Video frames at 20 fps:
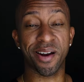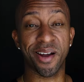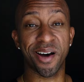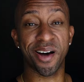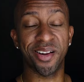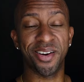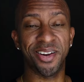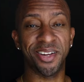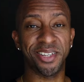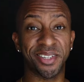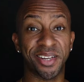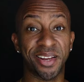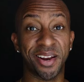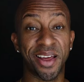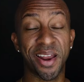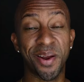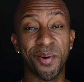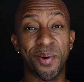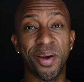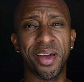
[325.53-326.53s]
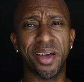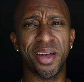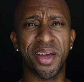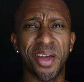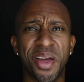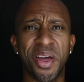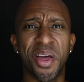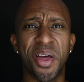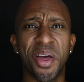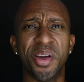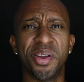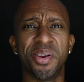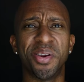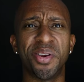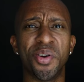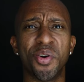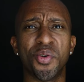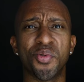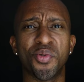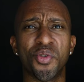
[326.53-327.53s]
at all, does it? Anyway,
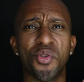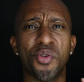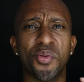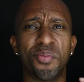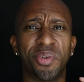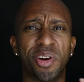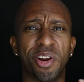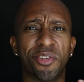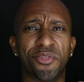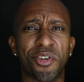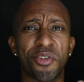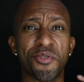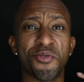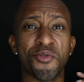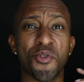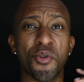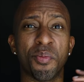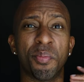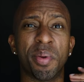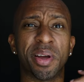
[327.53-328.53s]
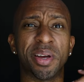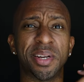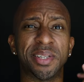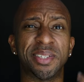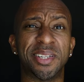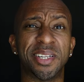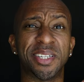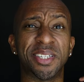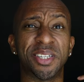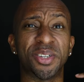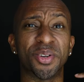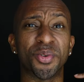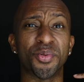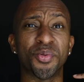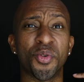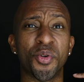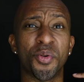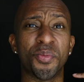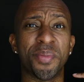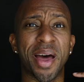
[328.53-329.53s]
new room, different room, because this is a
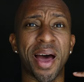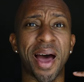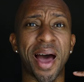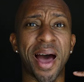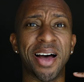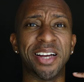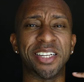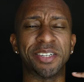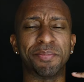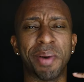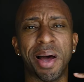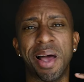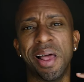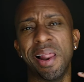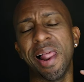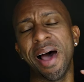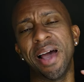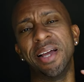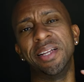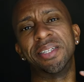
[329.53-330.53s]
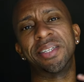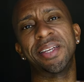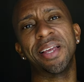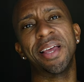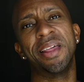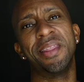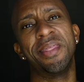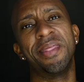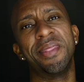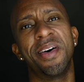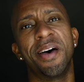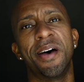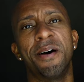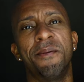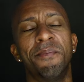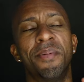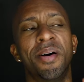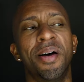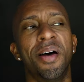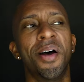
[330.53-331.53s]
room that has my lights in
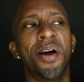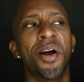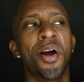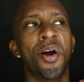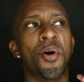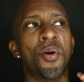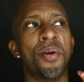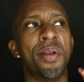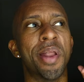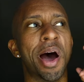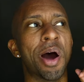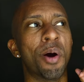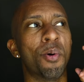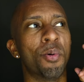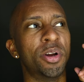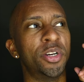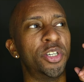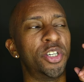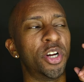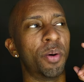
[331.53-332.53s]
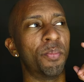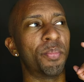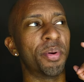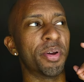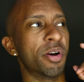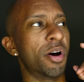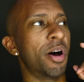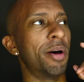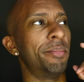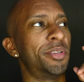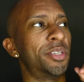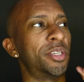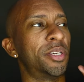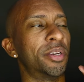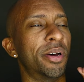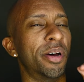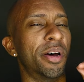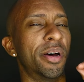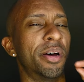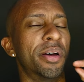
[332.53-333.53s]
them. Now we're jumping up
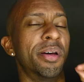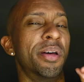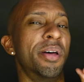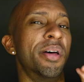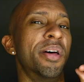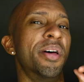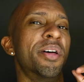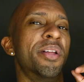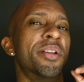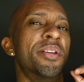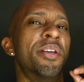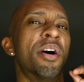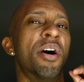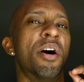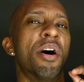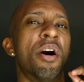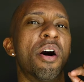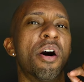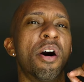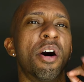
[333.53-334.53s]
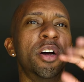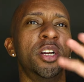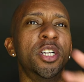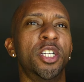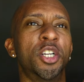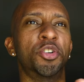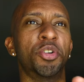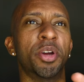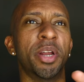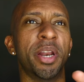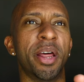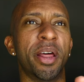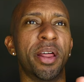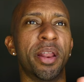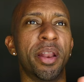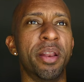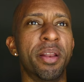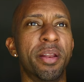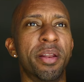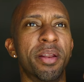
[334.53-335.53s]
to the hundred
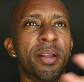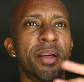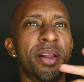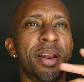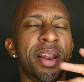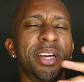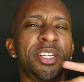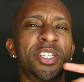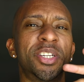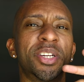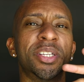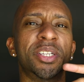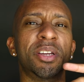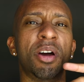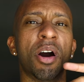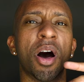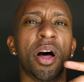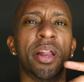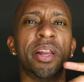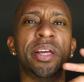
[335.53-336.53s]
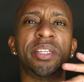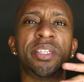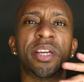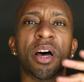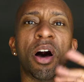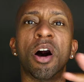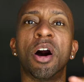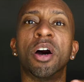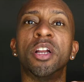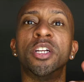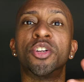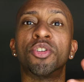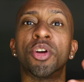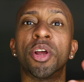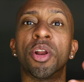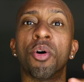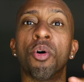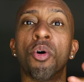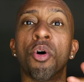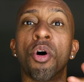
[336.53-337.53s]
and, let's just call this a
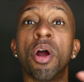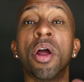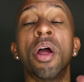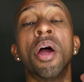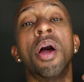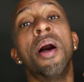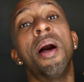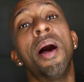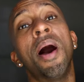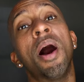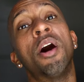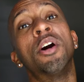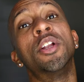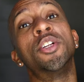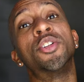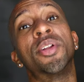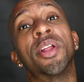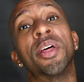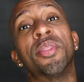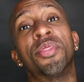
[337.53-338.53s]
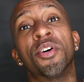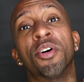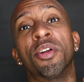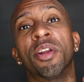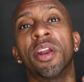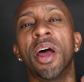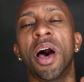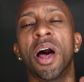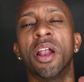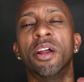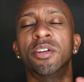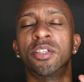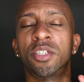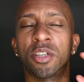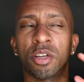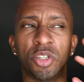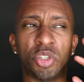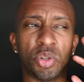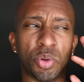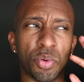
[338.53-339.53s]
hundred or one hundred thirty dollars,
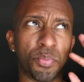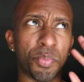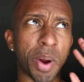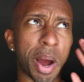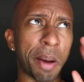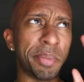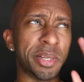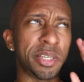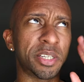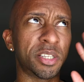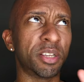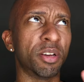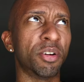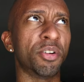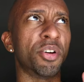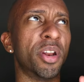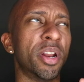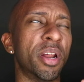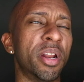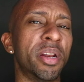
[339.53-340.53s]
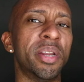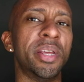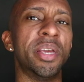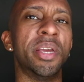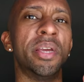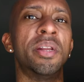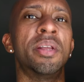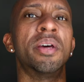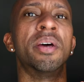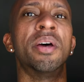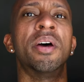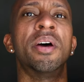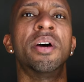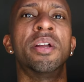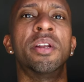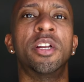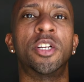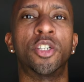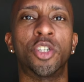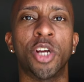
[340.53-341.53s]
because you're probably still gonna need the